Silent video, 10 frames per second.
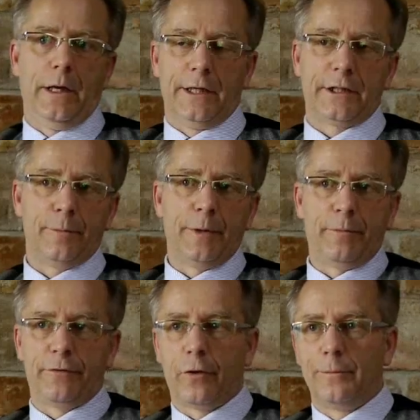a little
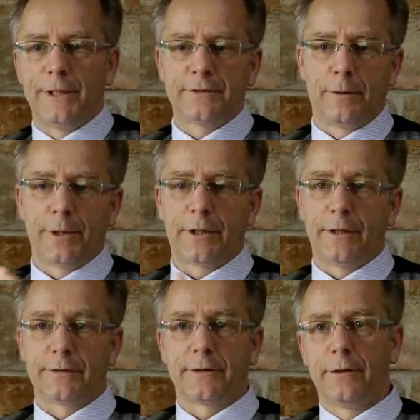bit before my stomach
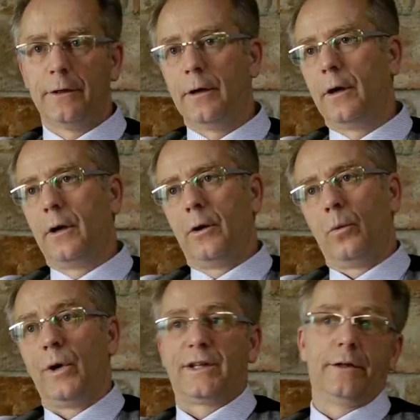cancer,
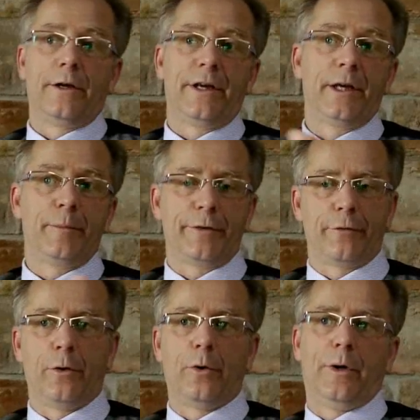within a year
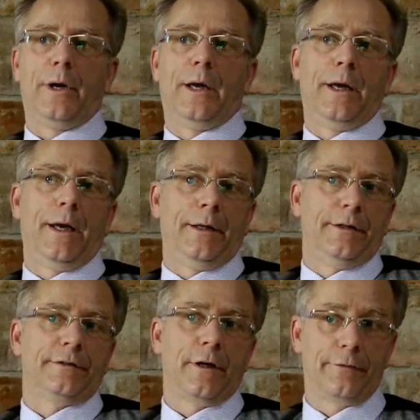before, I
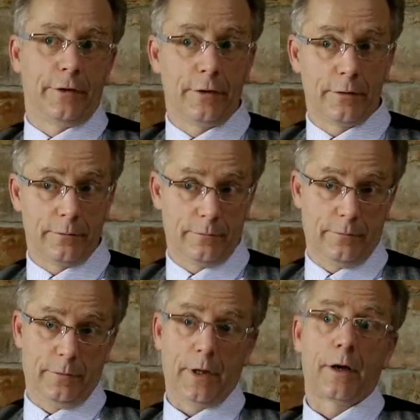discover
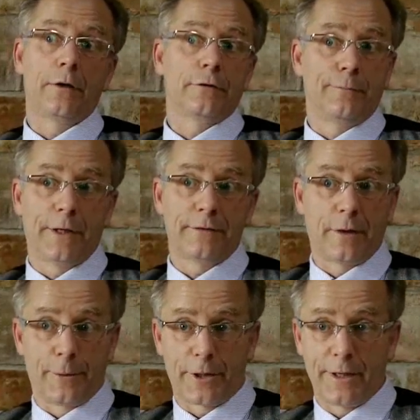the cause of my
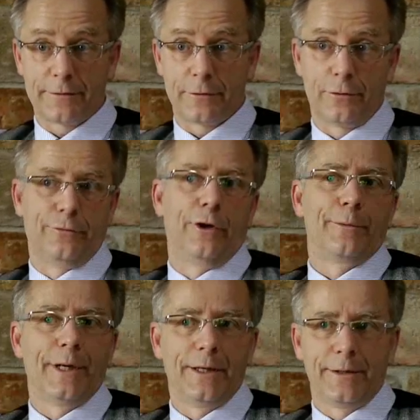stomach cancer,
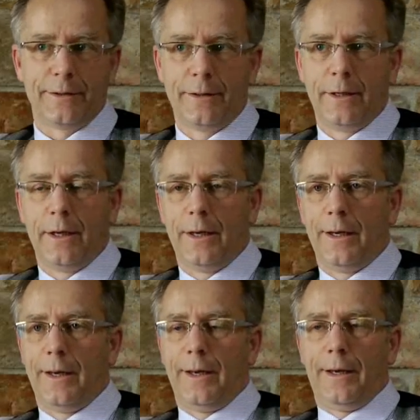normally.
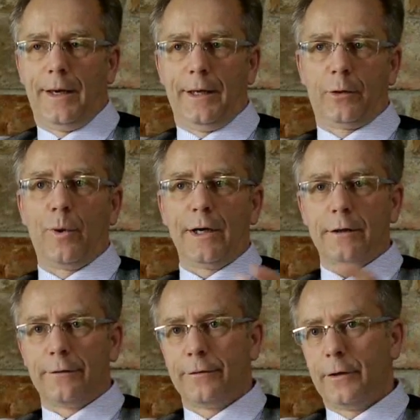And
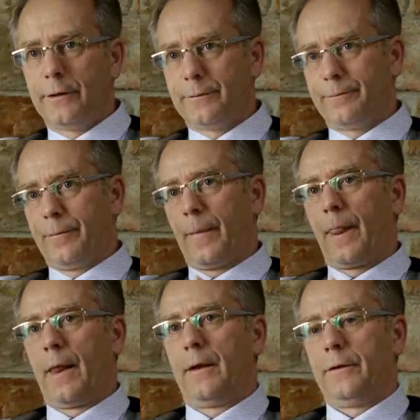quite often,
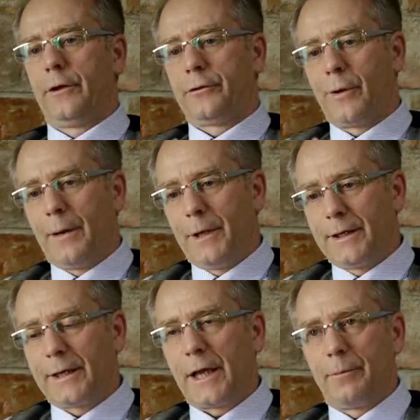the
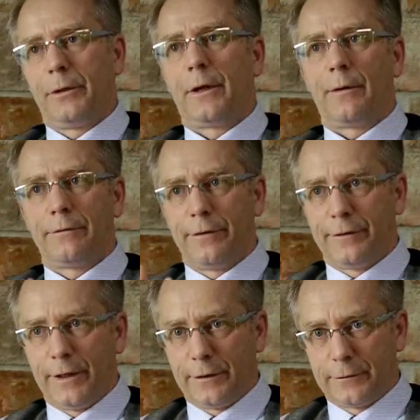drama that happened around
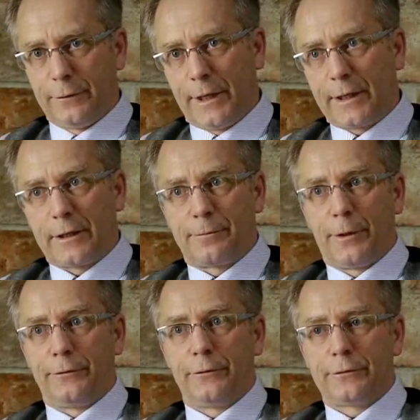50 years old that has
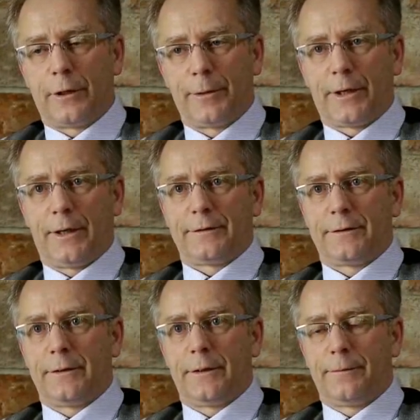produced stomach
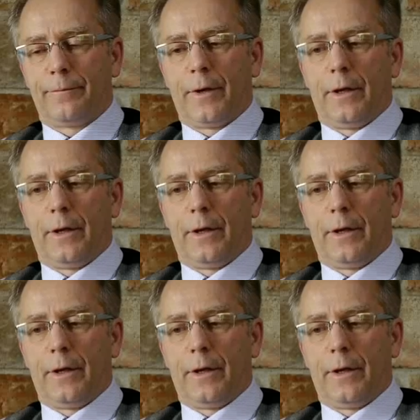cancer